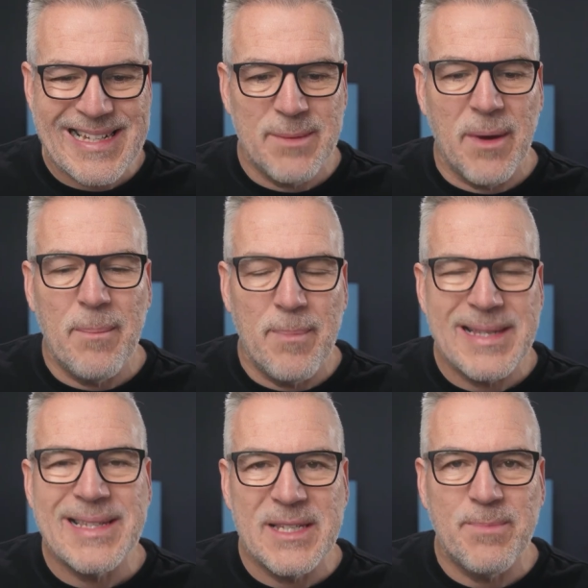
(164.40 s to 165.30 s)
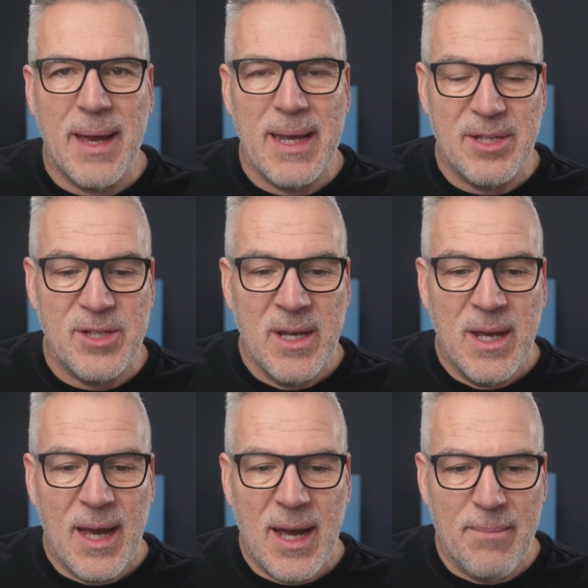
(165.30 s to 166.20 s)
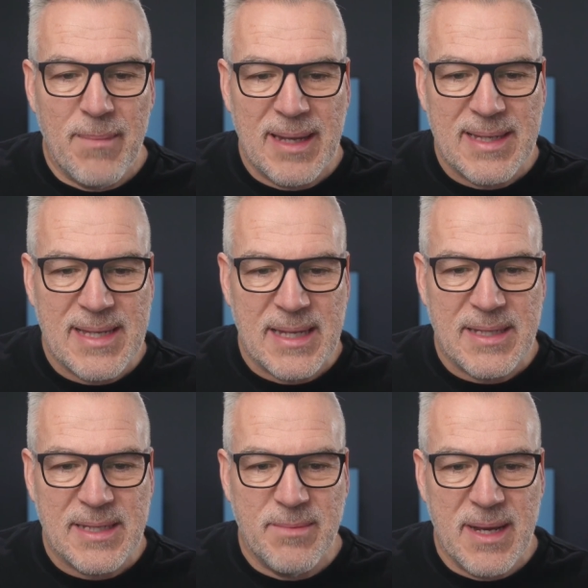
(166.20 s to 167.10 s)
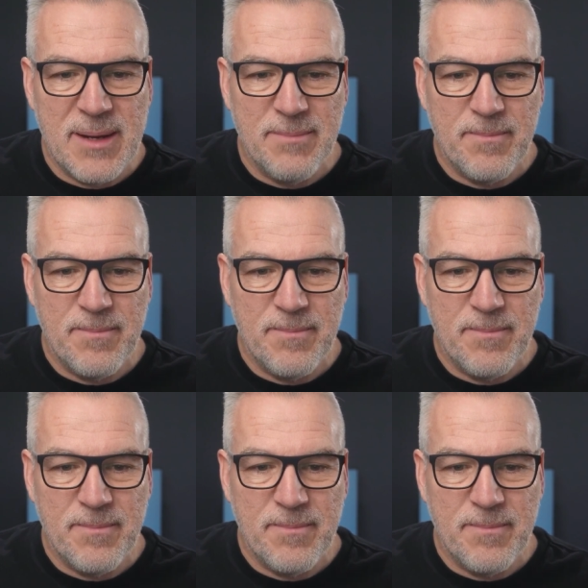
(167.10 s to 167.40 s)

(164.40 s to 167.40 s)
to my business page uh, makes sense to me.